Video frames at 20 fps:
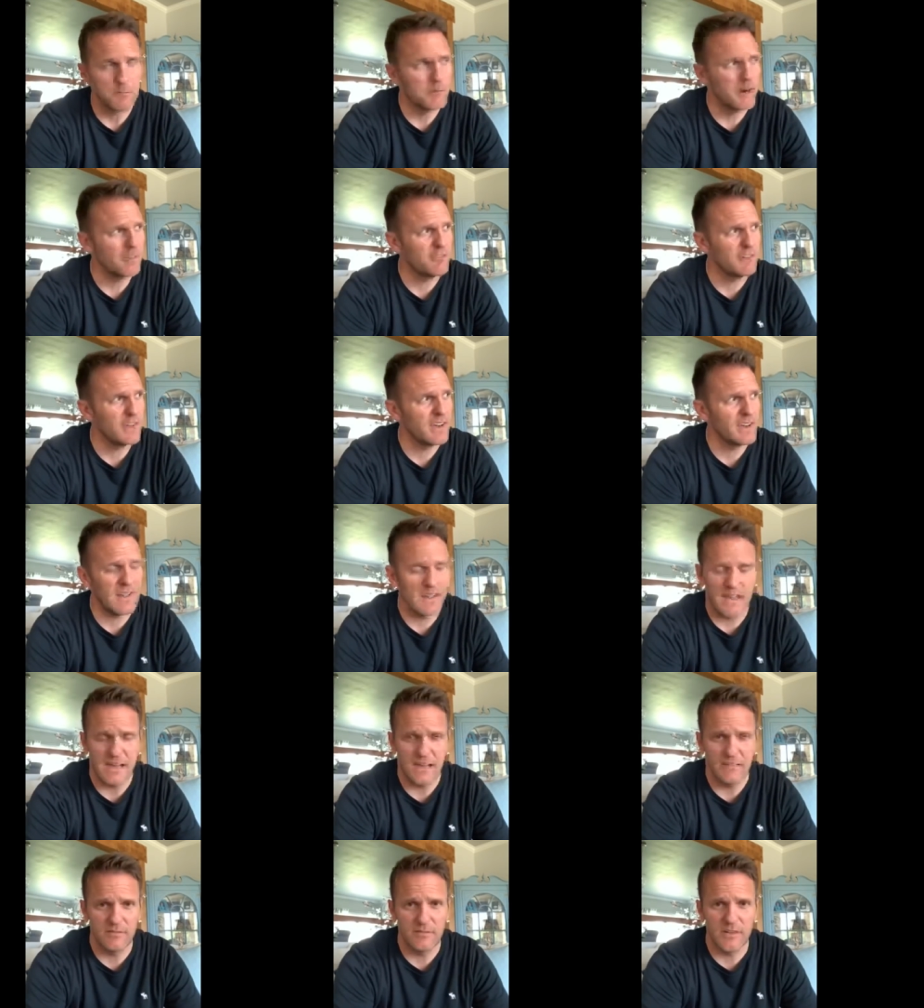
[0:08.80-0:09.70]
of
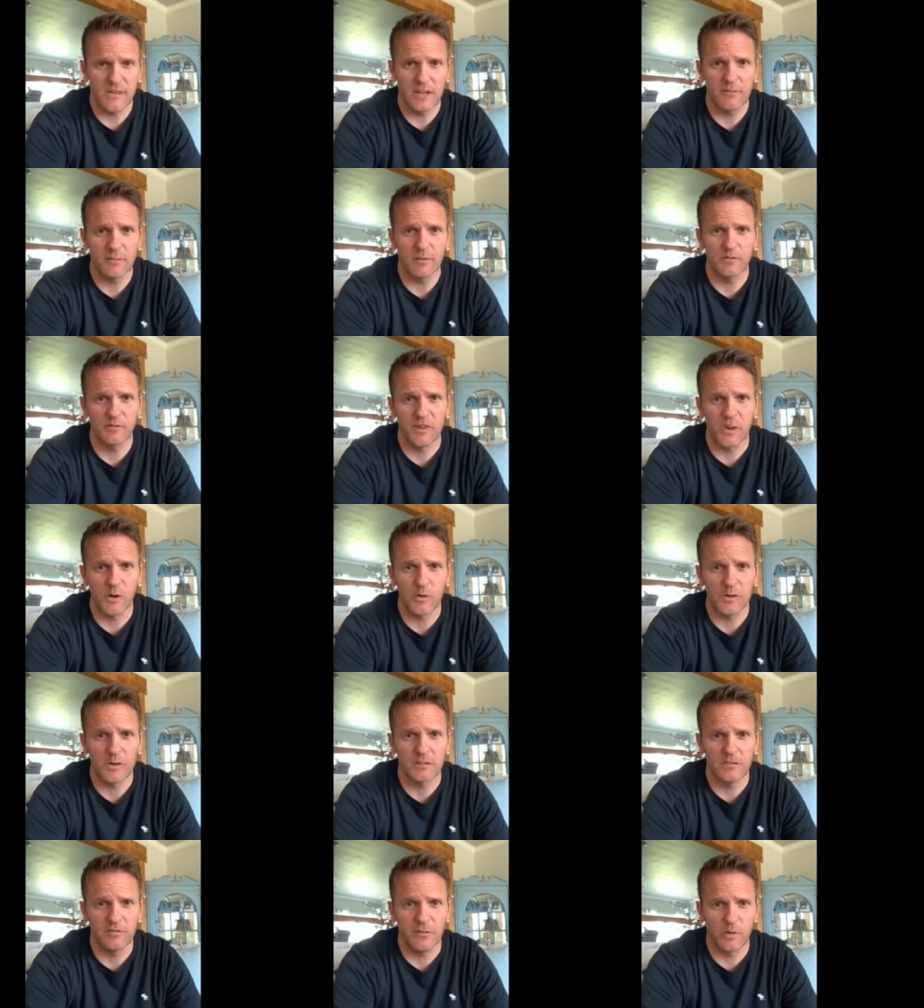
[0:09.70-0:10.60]
fact, I have never
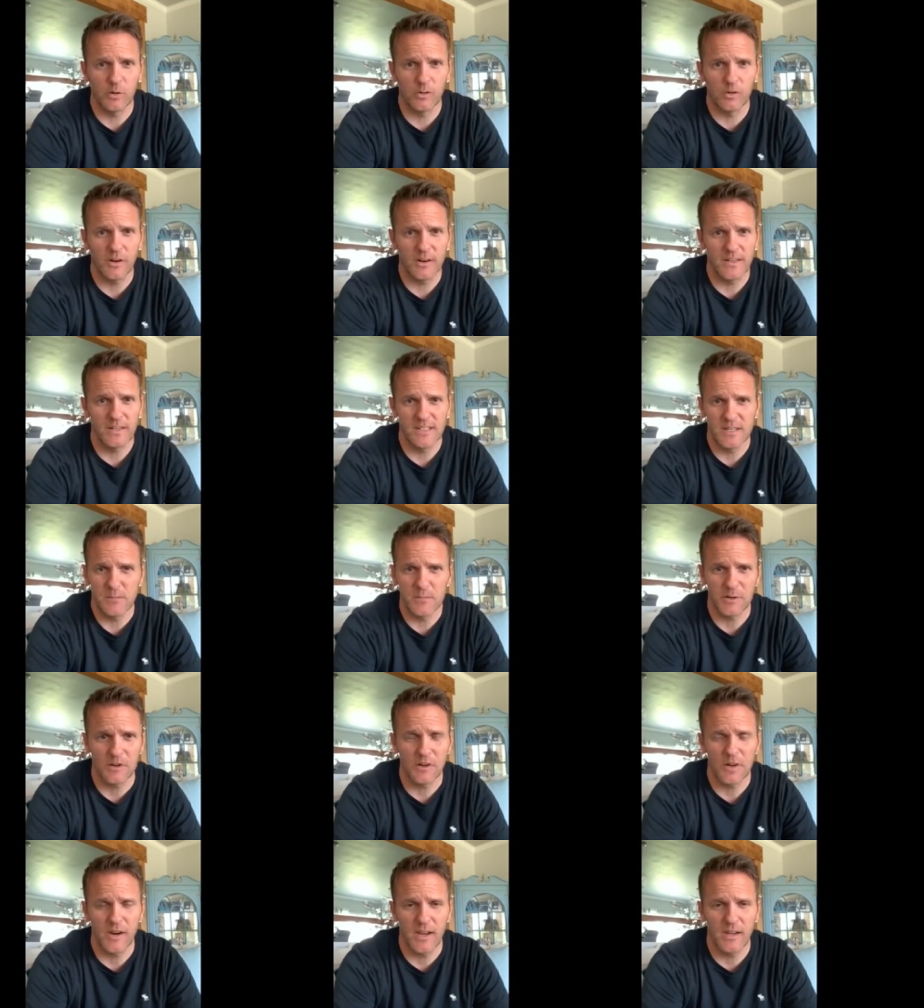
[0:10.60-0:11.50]
voted for a
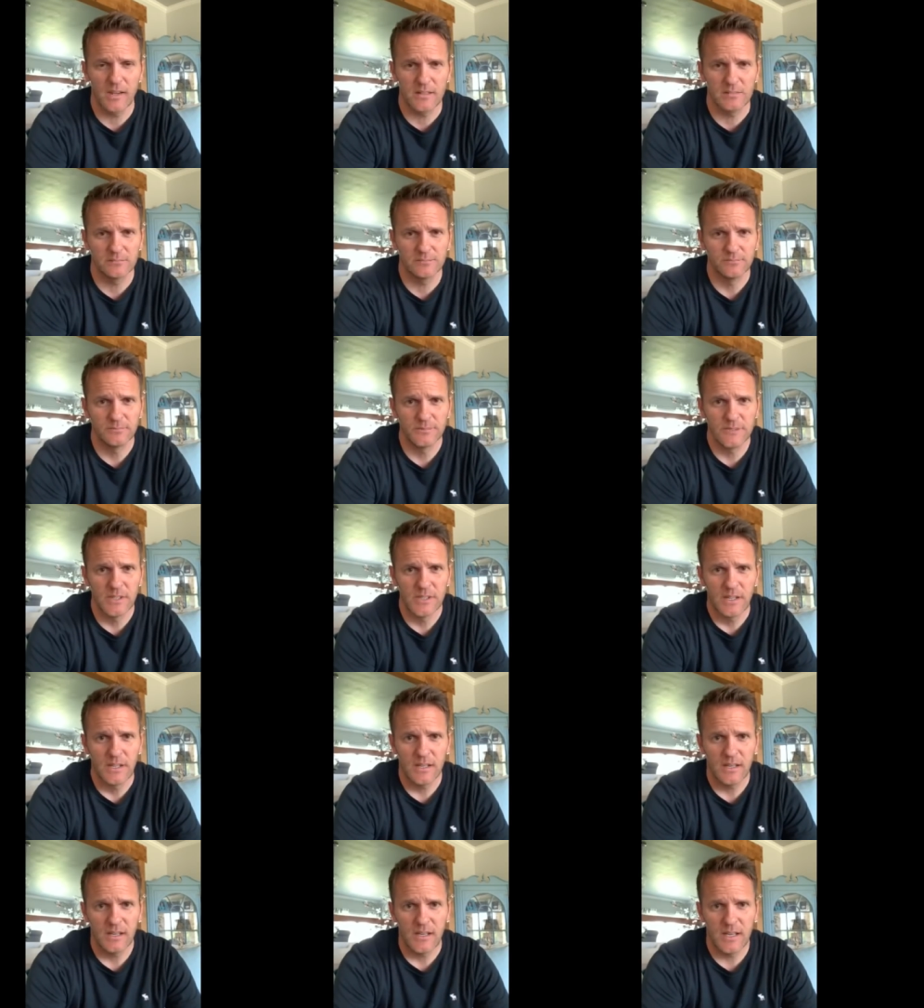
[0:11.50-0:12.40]
Democrat
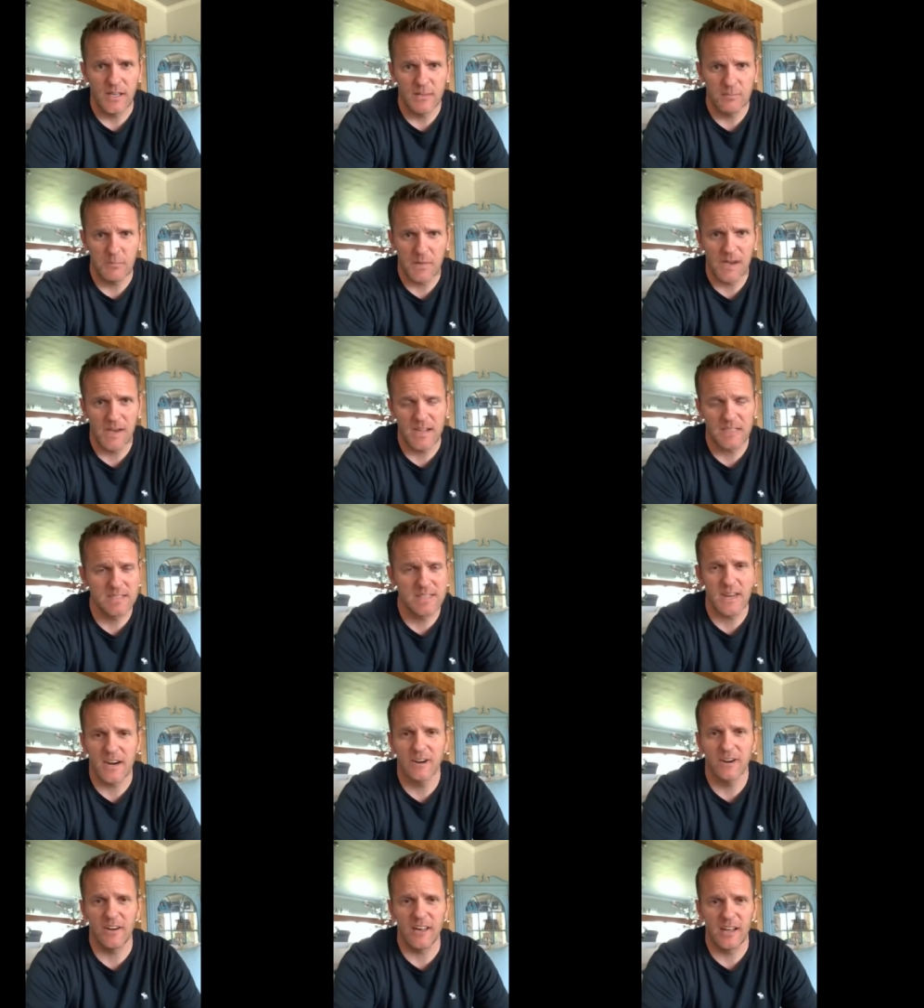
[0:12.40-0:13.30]
in my
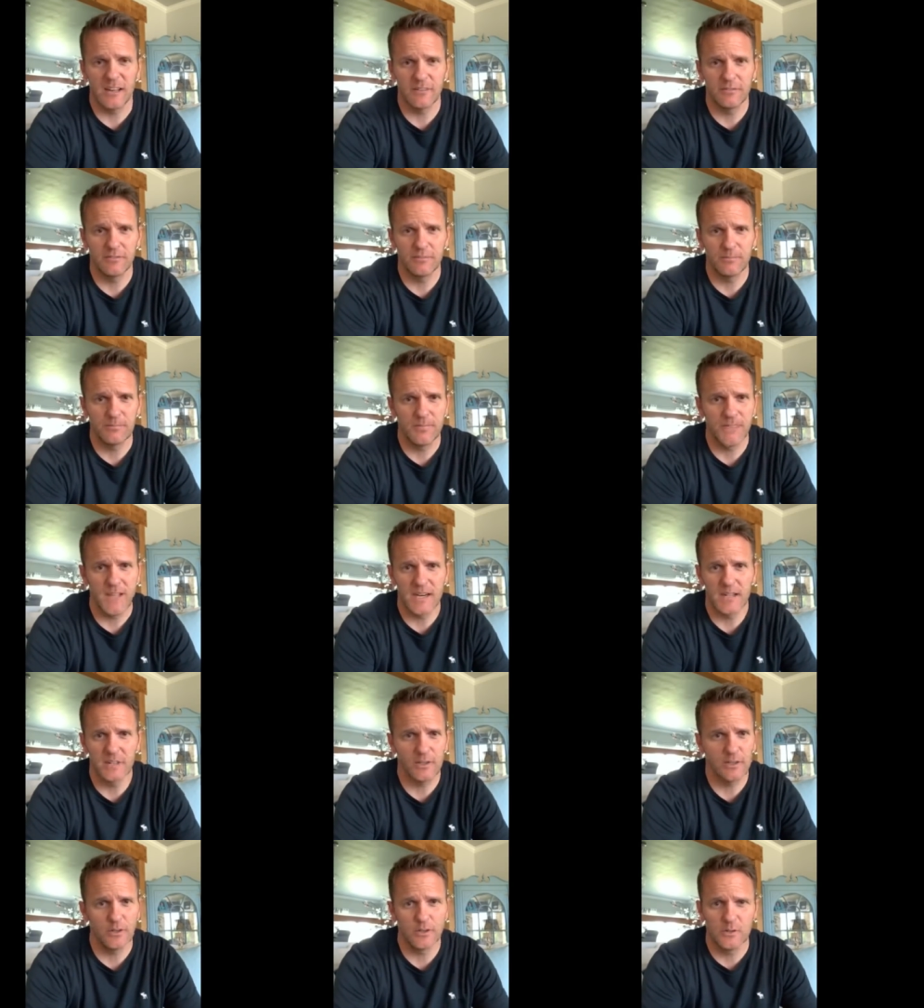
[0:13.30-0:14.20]
entire life.
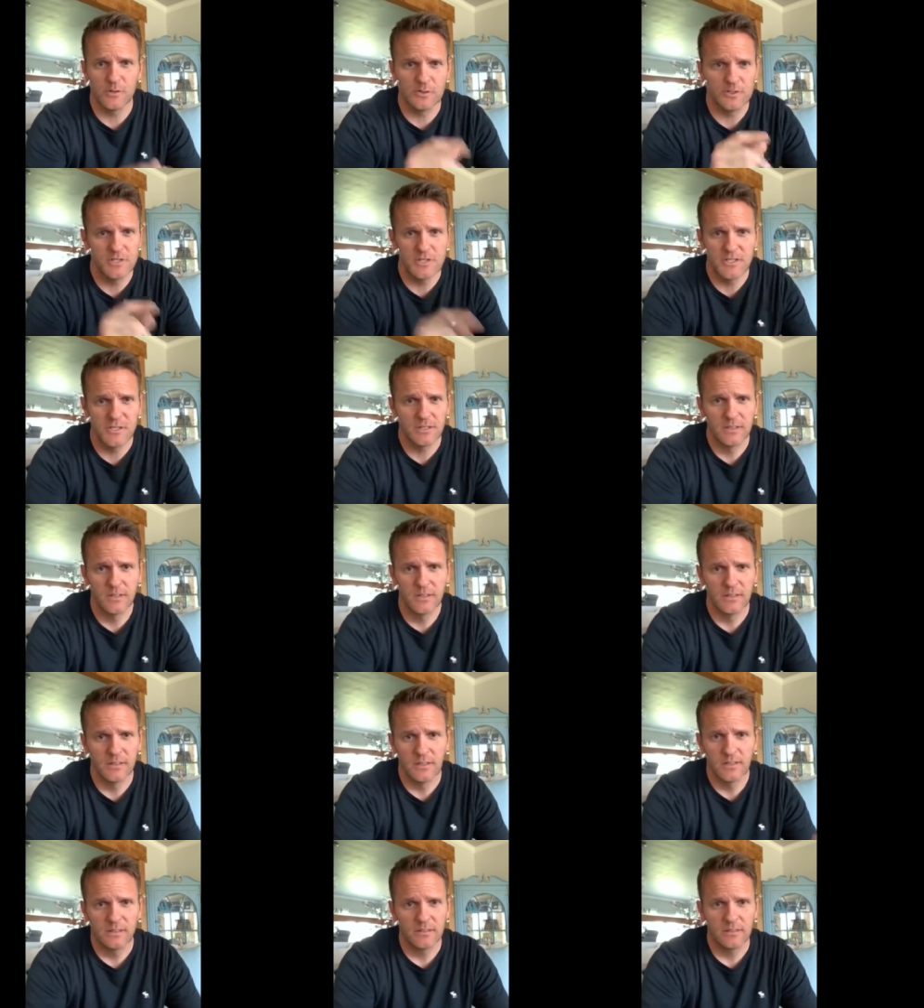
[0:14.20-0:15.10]
That includes
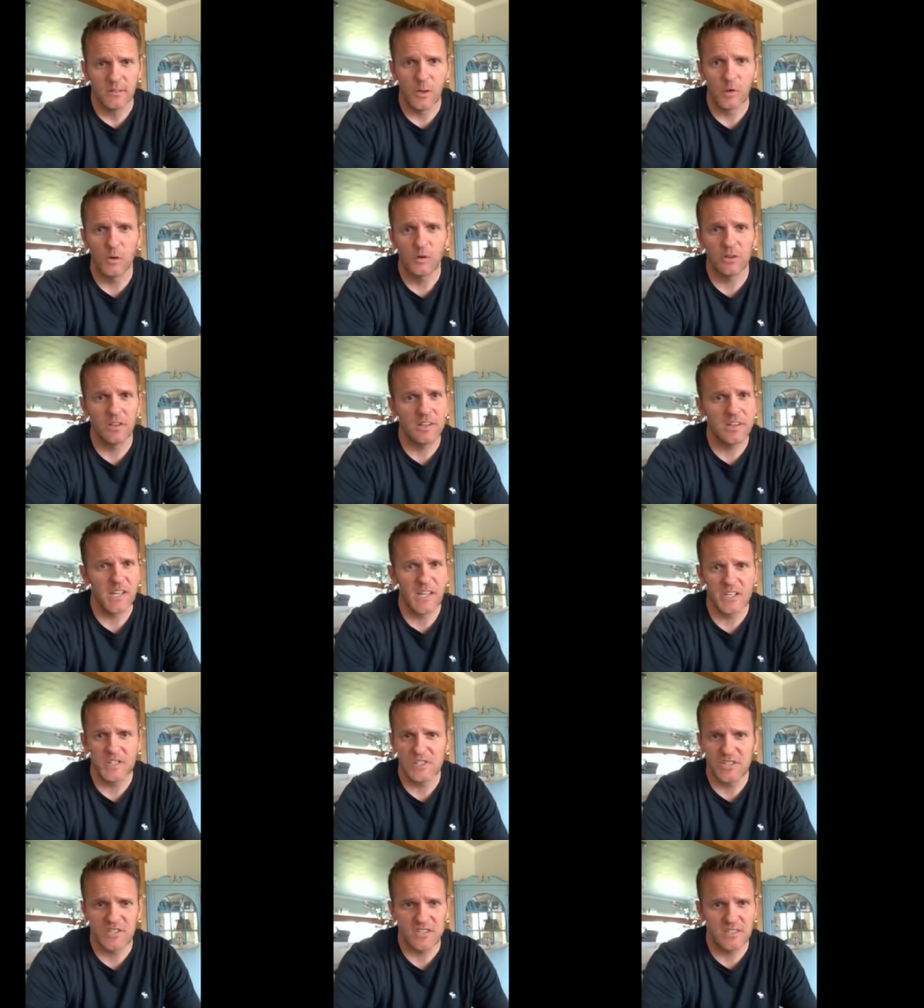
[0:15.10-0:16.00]
local
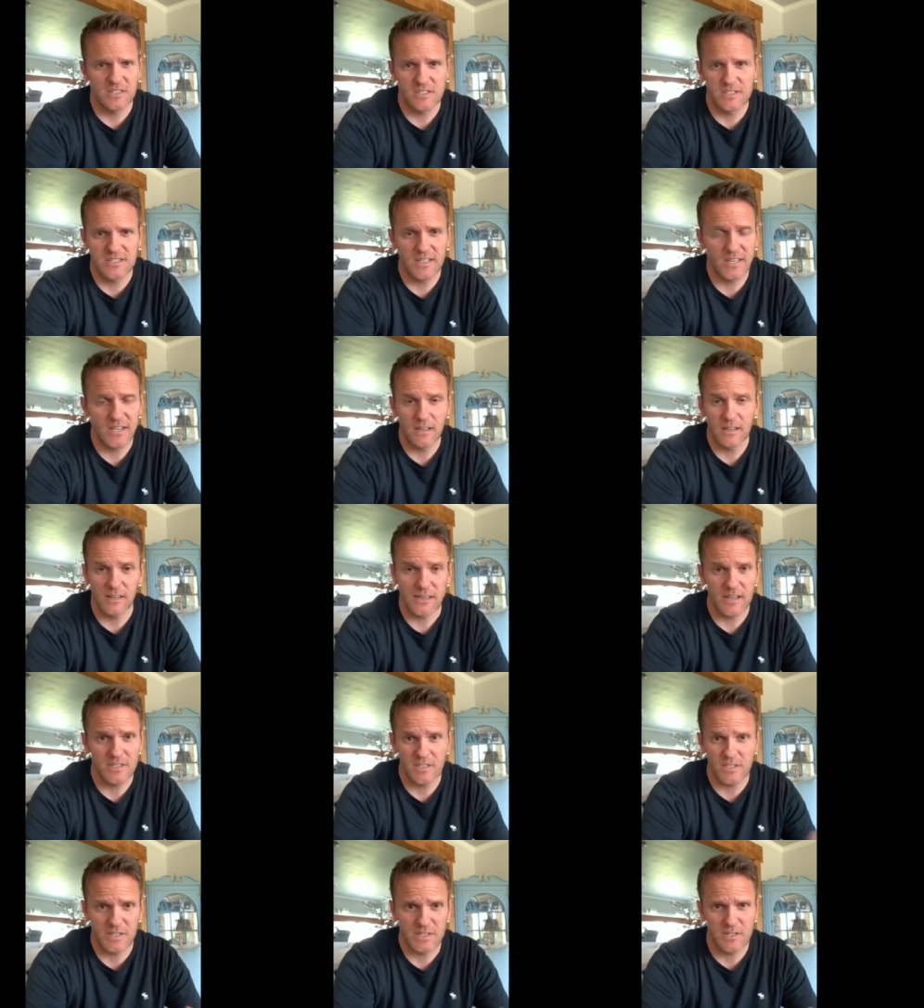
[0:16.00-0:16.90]
elections, state
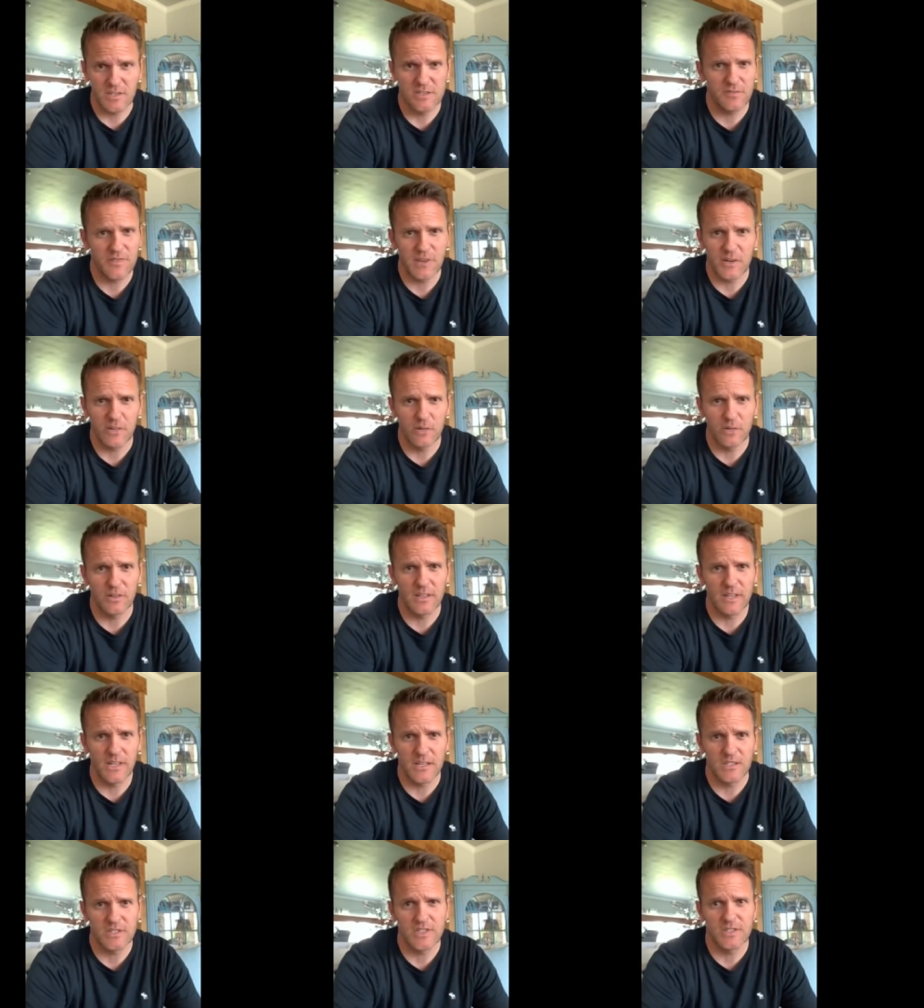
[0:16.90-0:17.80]
elections, federal
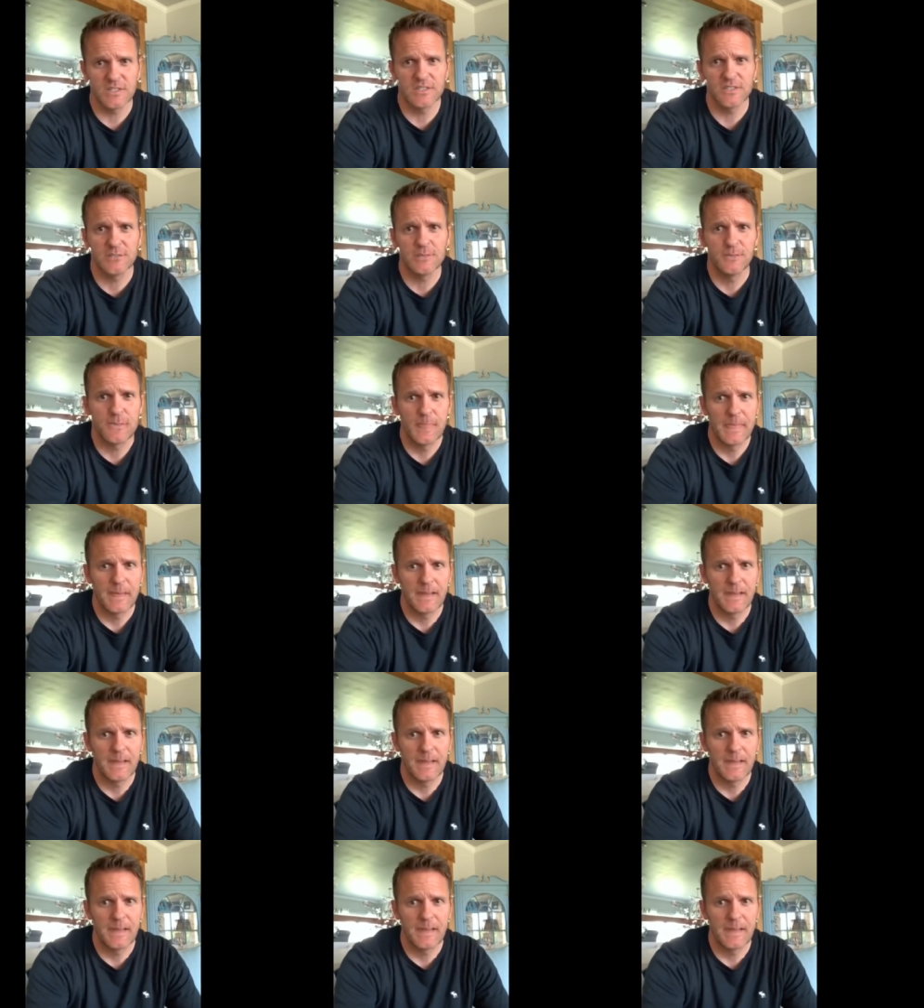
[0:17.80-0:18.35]
elections.